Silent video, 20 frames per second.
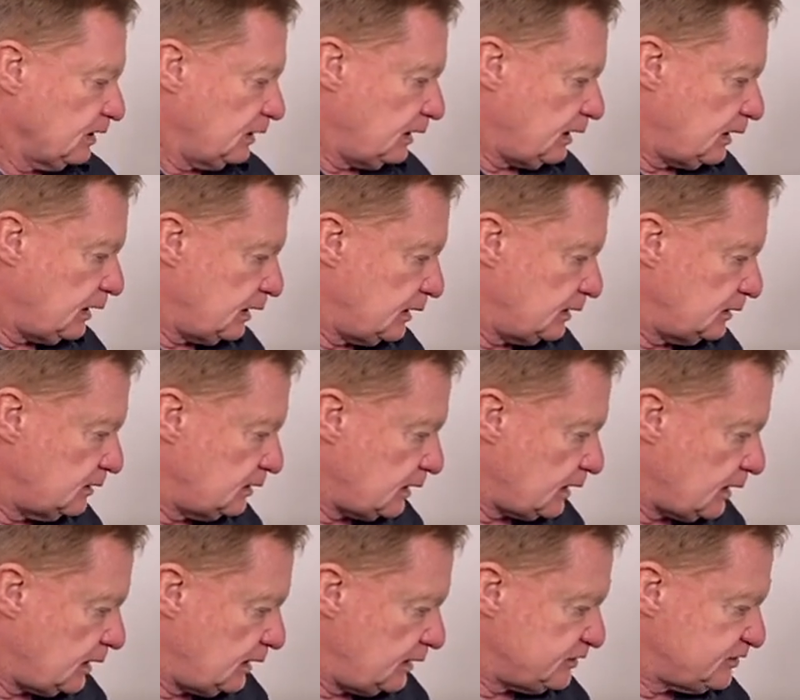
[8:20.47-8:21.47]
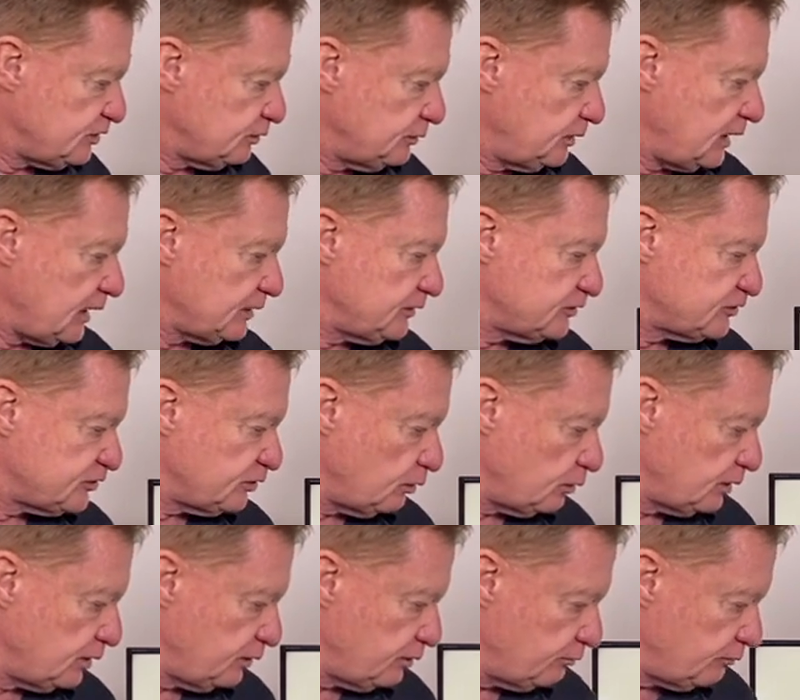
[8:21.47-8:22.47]
And it's on the other side
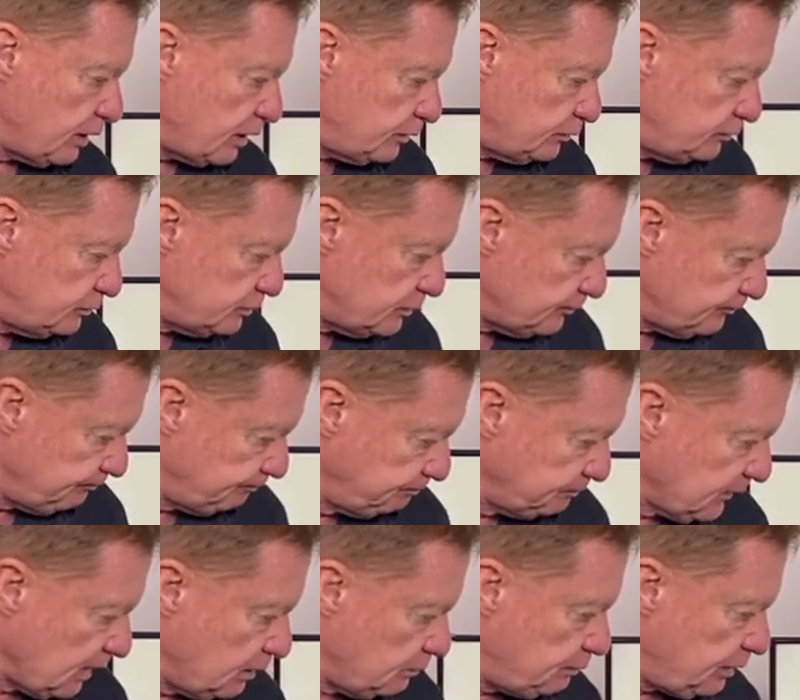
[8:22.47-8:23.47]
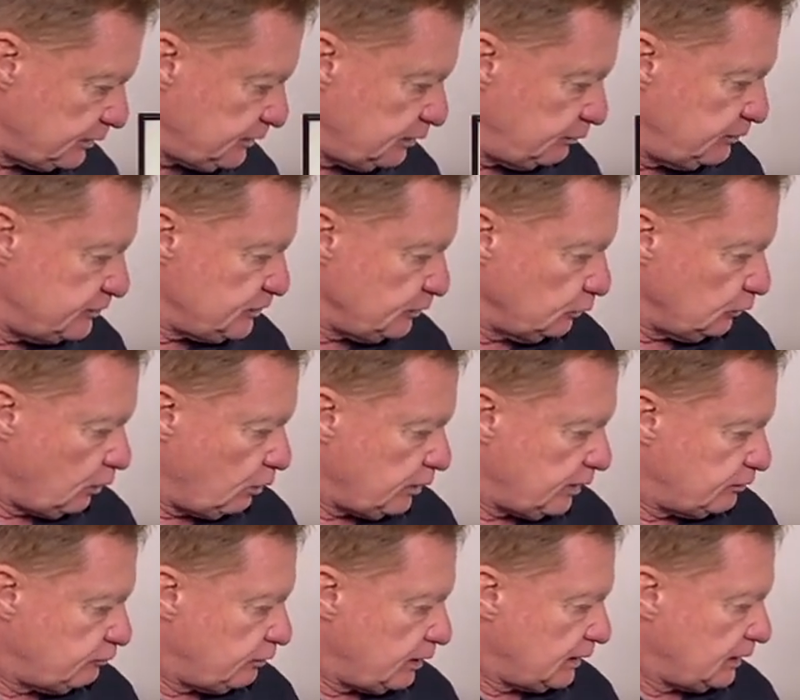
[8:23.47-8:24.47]
of the road, but there is a
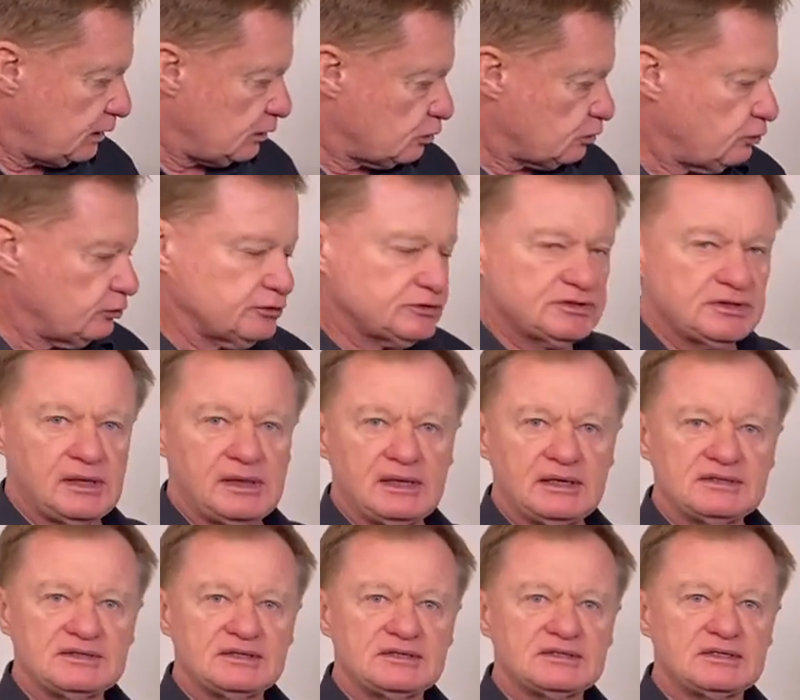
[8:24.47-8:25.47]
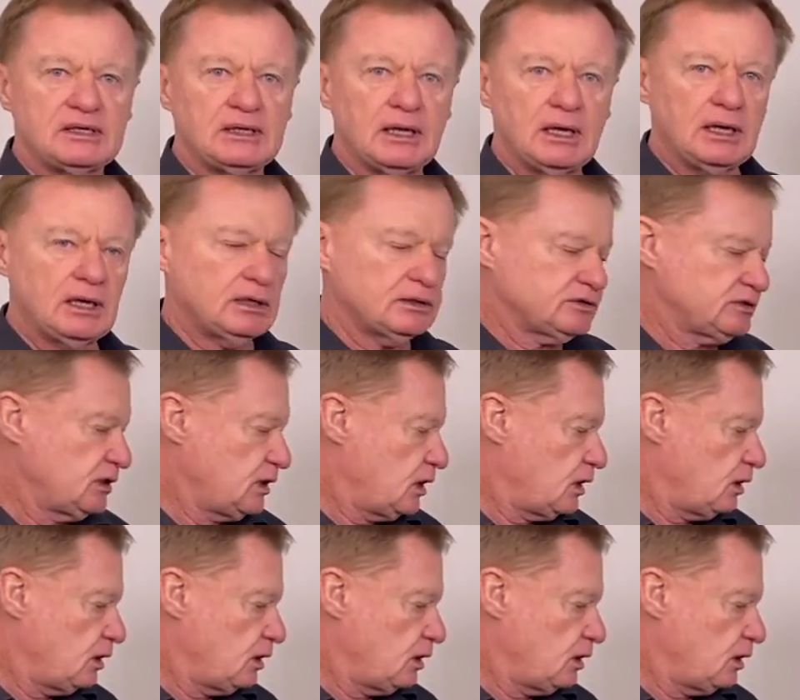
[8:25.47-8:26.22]
line running across to the existing house.